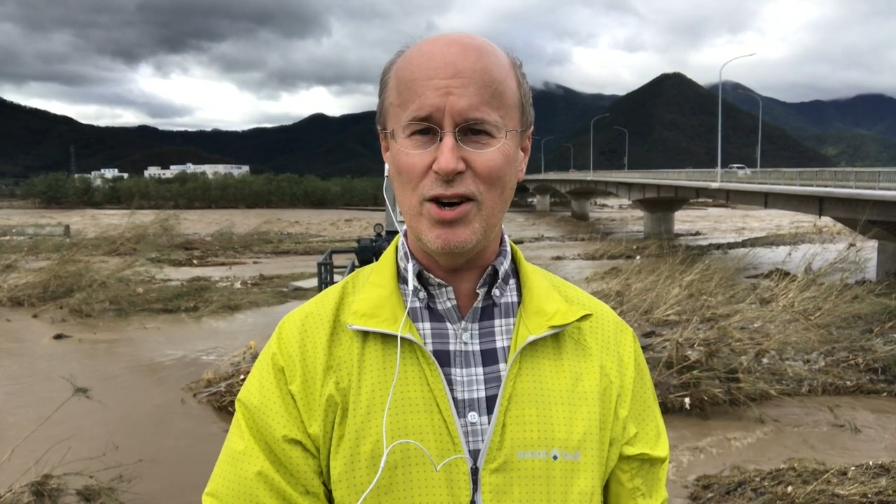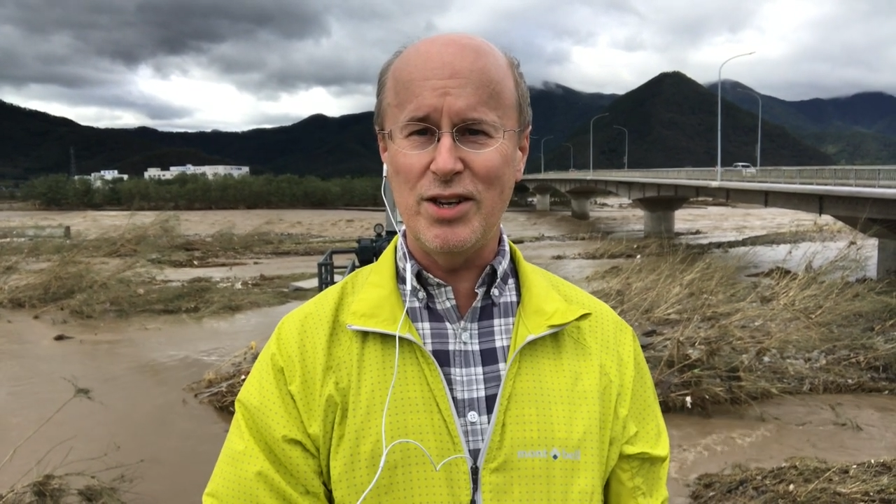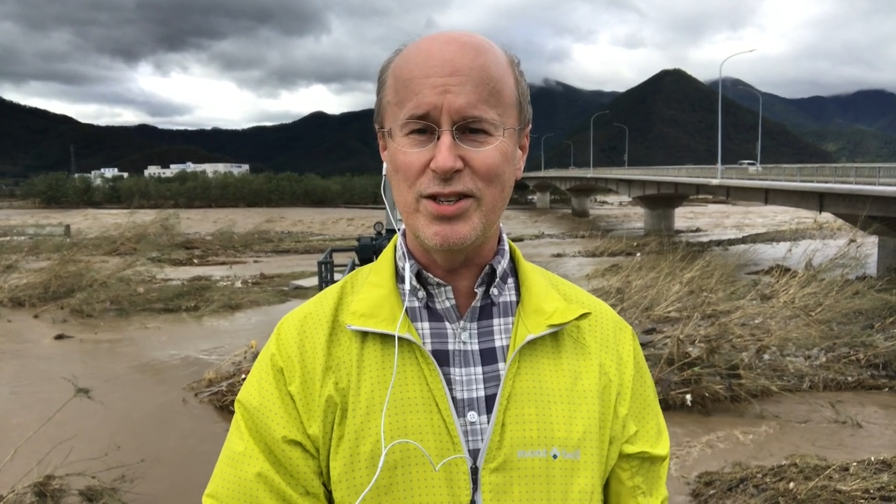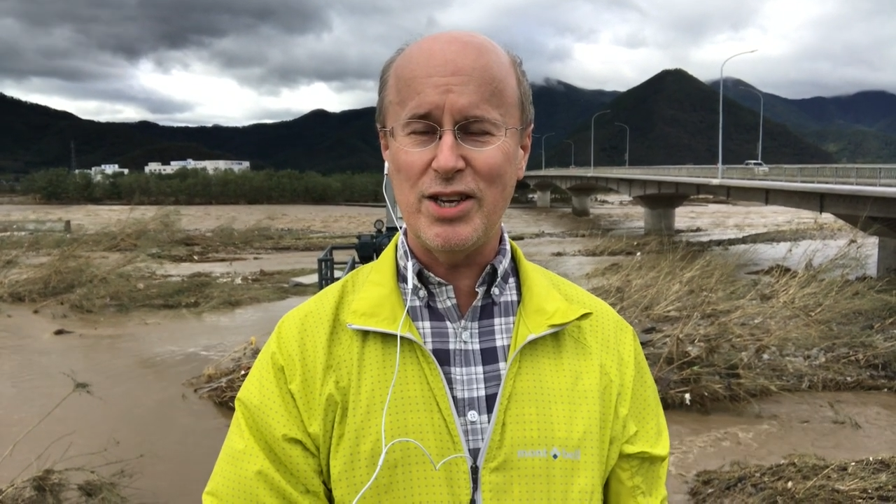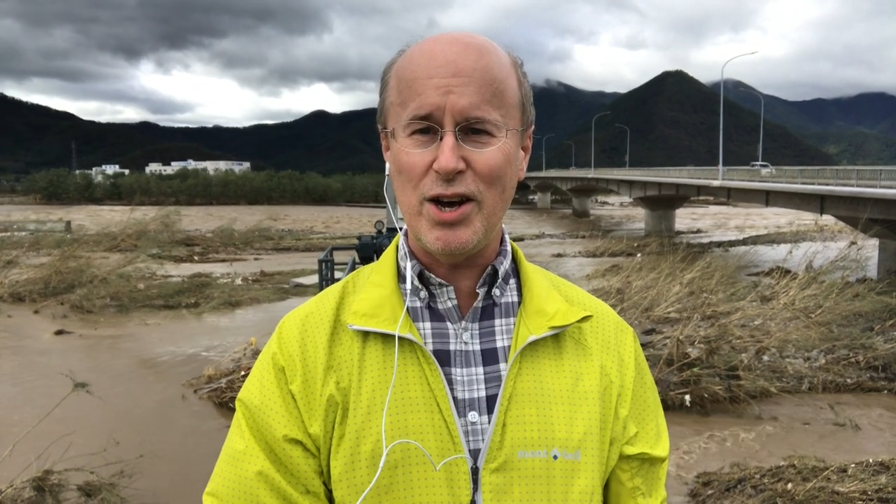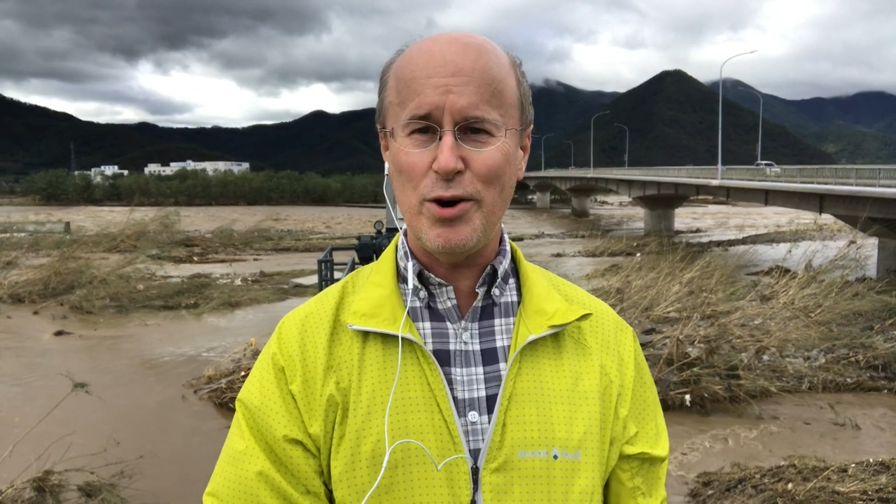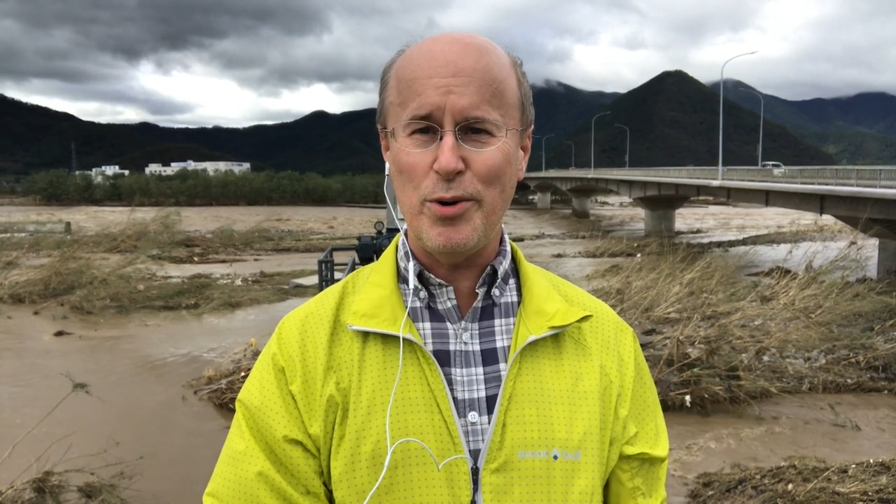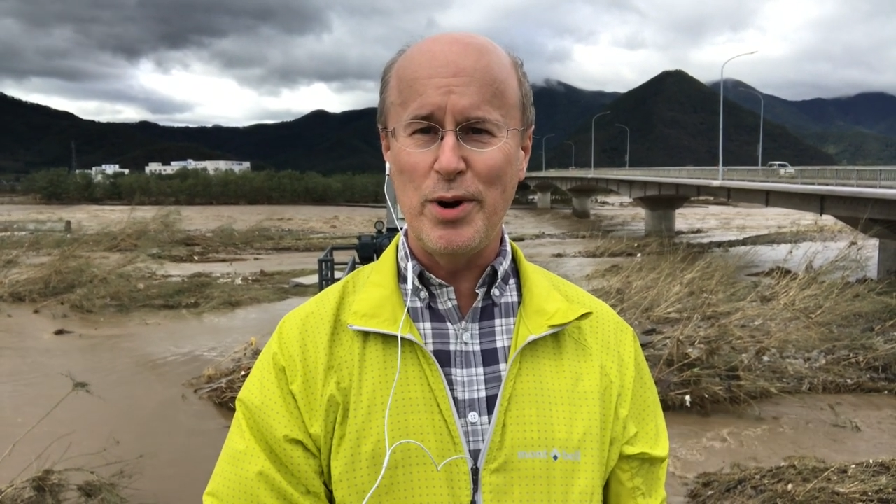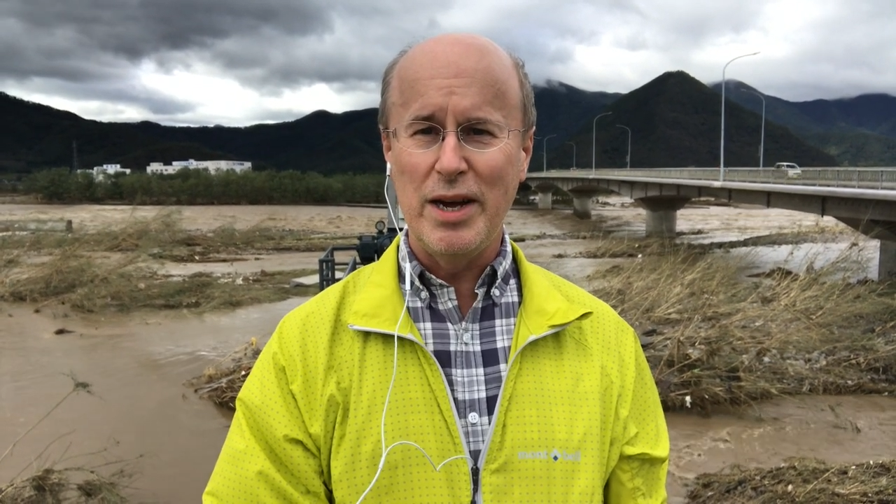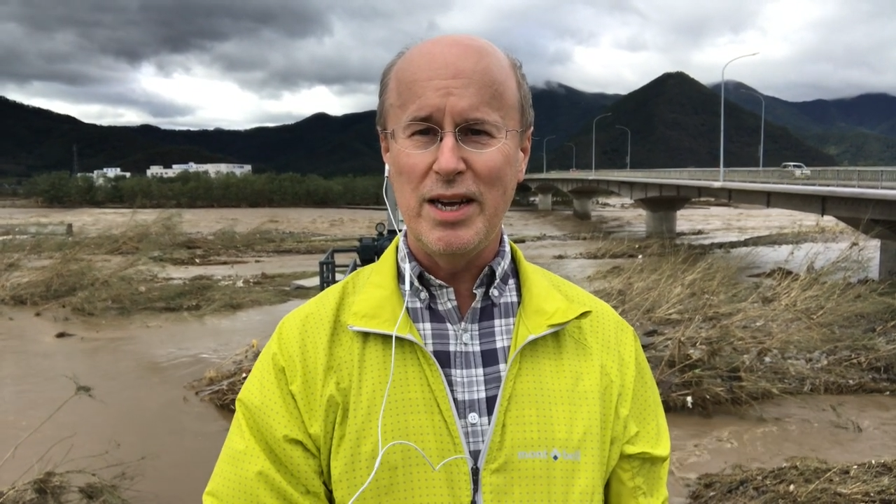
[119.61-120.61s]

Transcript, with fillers: also